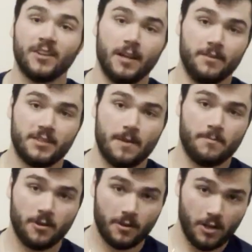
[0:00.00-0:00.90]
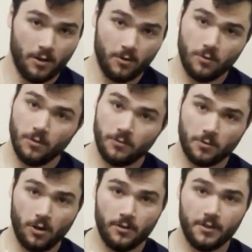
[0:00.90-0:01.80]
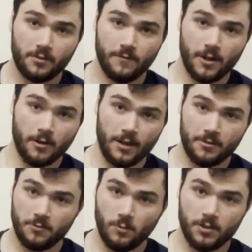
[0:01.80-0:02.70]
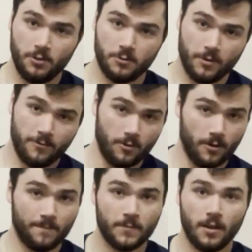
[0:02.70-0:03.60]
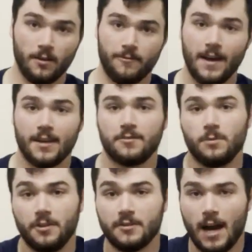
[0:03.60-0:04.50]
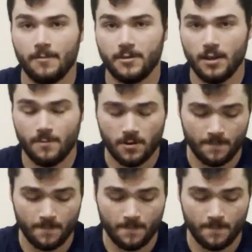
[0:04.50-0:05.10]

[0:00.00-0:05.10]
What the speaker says: you have a stepper motor going through all these configurations, 1, 2, 3, 4, fast with your time step.